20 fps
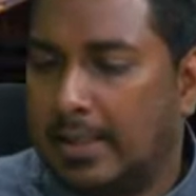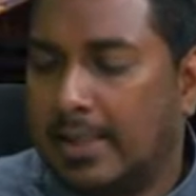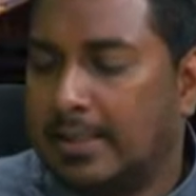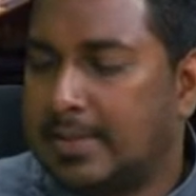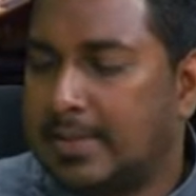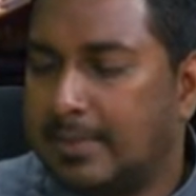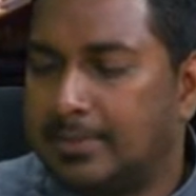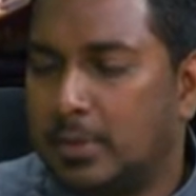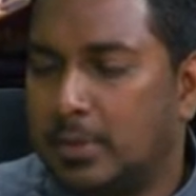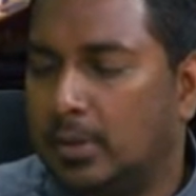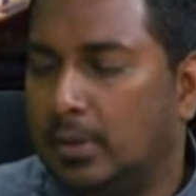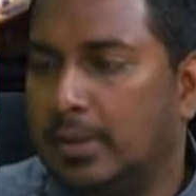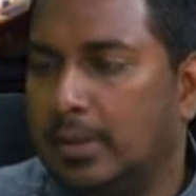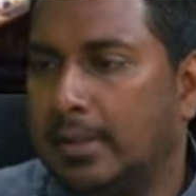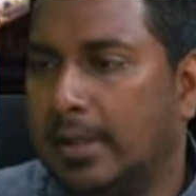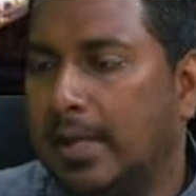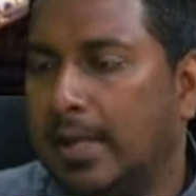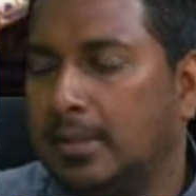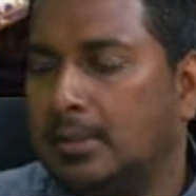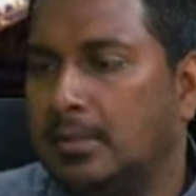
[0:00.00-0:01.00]
that's absolutely
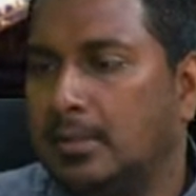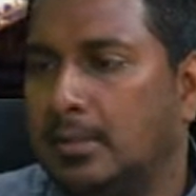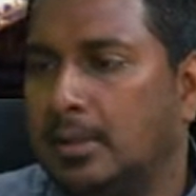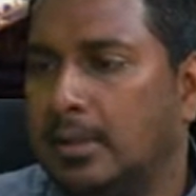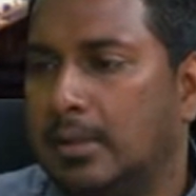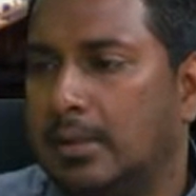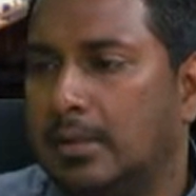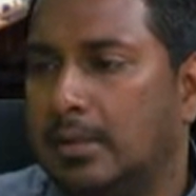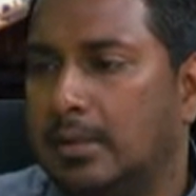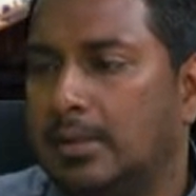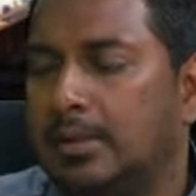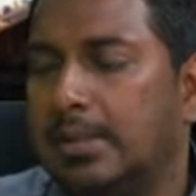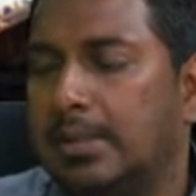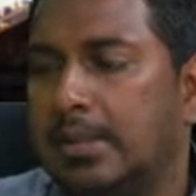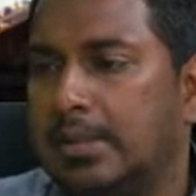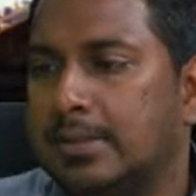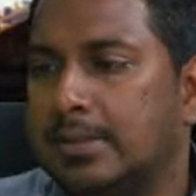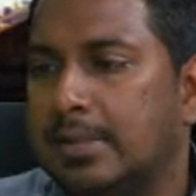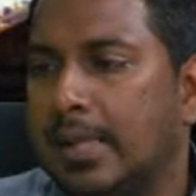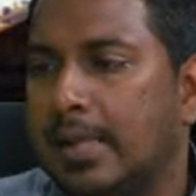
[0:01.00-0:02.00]
right. The
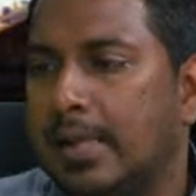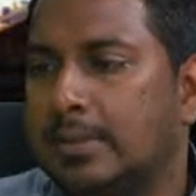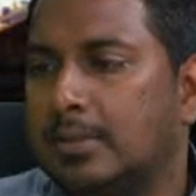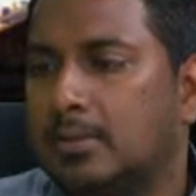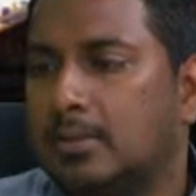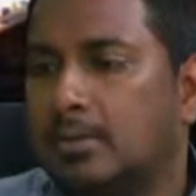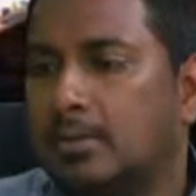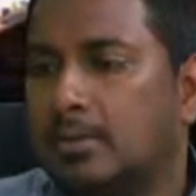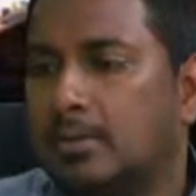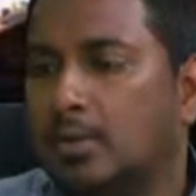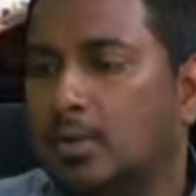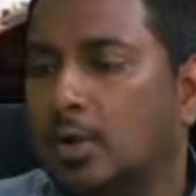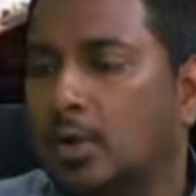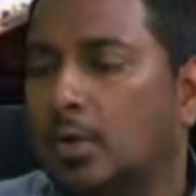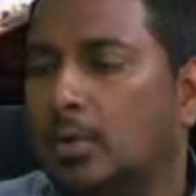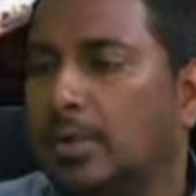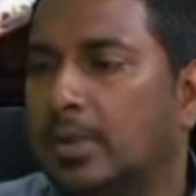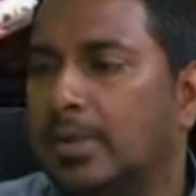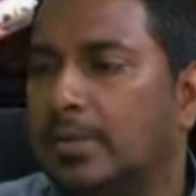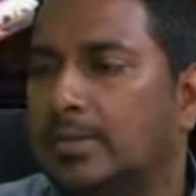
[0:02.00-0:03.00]
thing is that
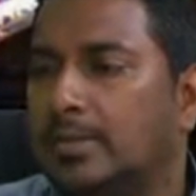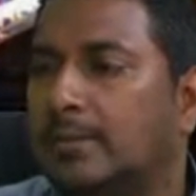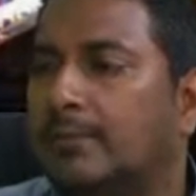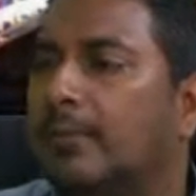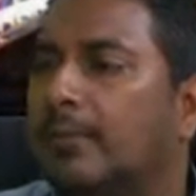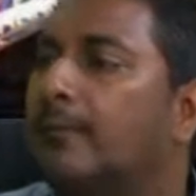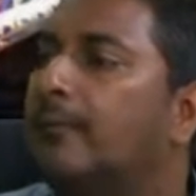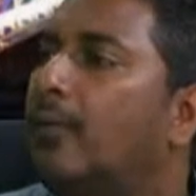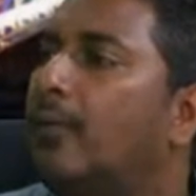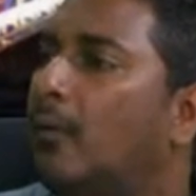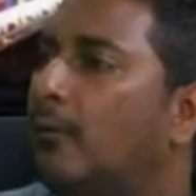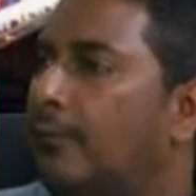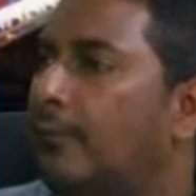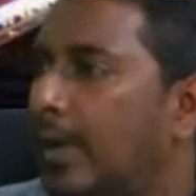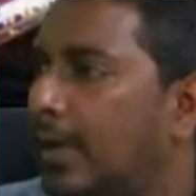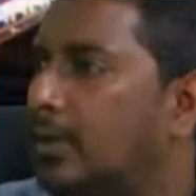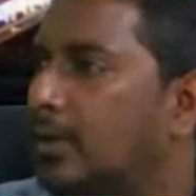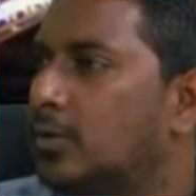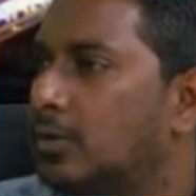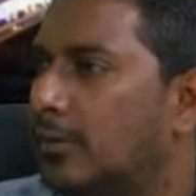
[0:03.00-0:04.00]
there's different form
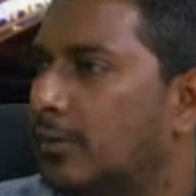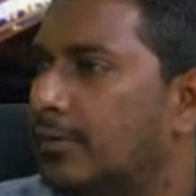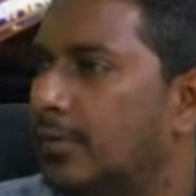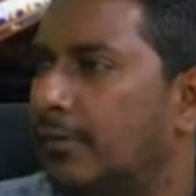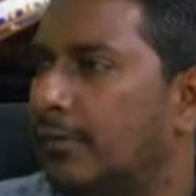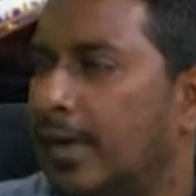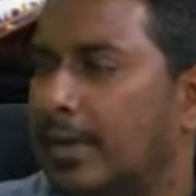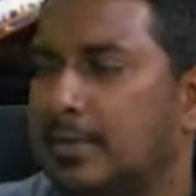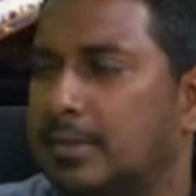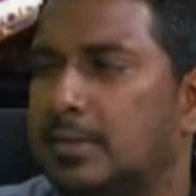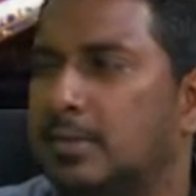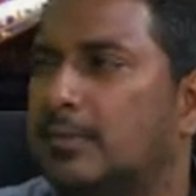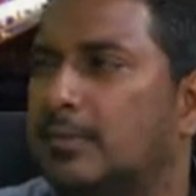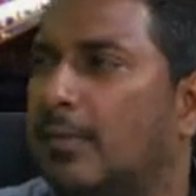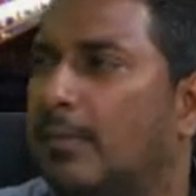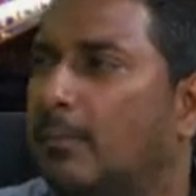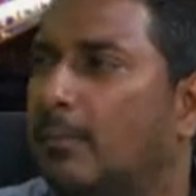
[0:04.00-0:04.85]
factors of devices, from